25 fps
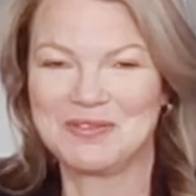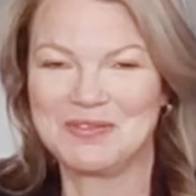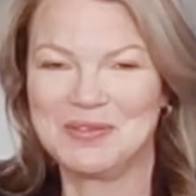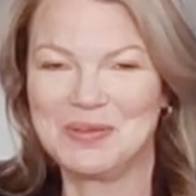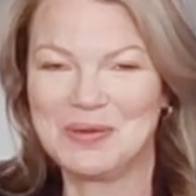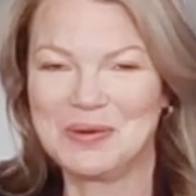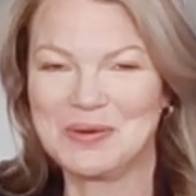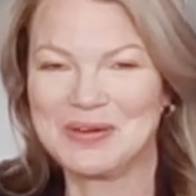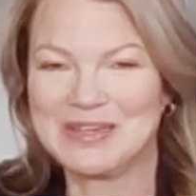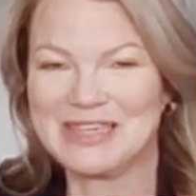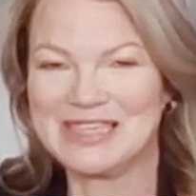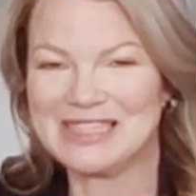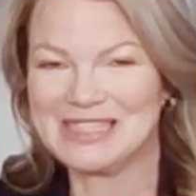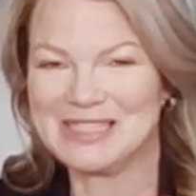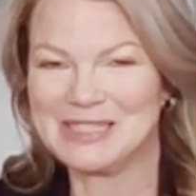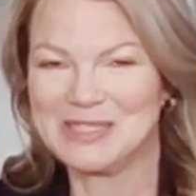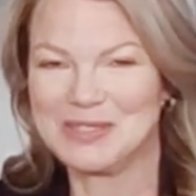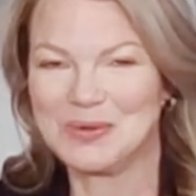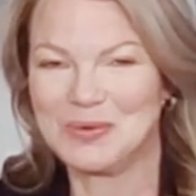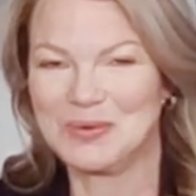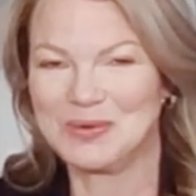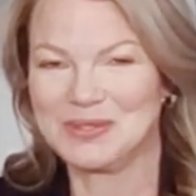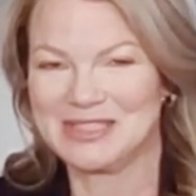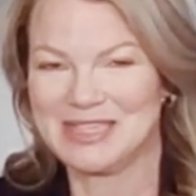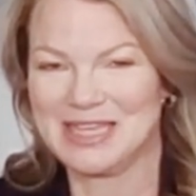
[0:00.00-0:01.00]
floor
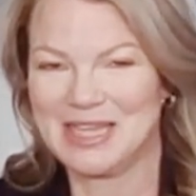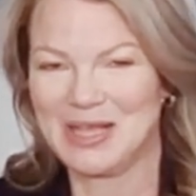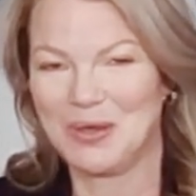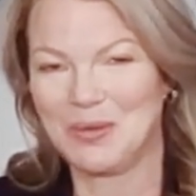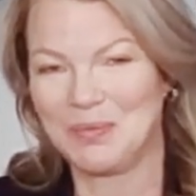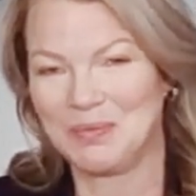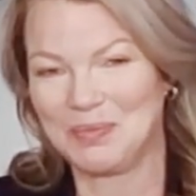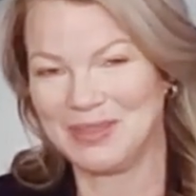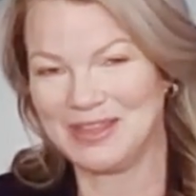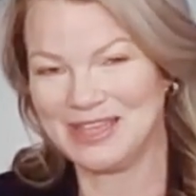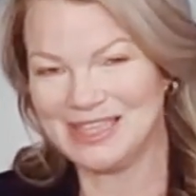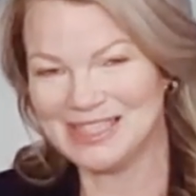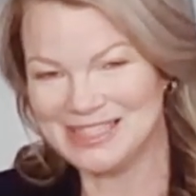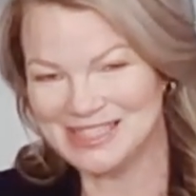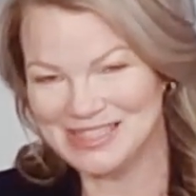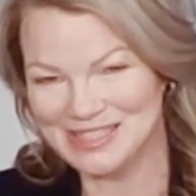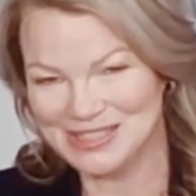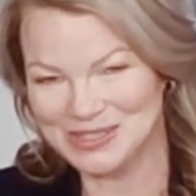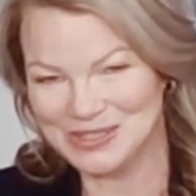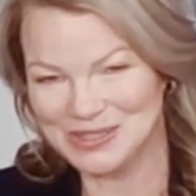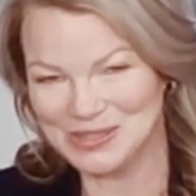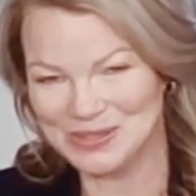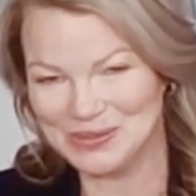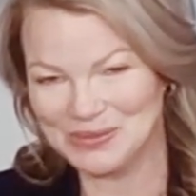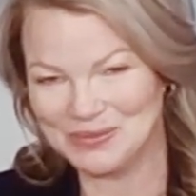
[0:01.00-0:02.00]
isn't going to help this
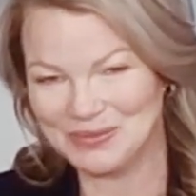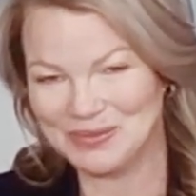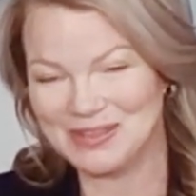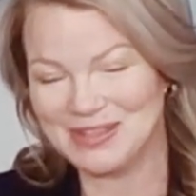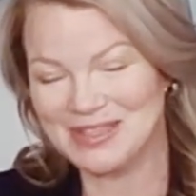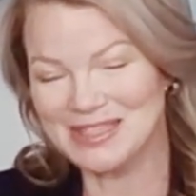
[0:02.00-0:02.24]
issue.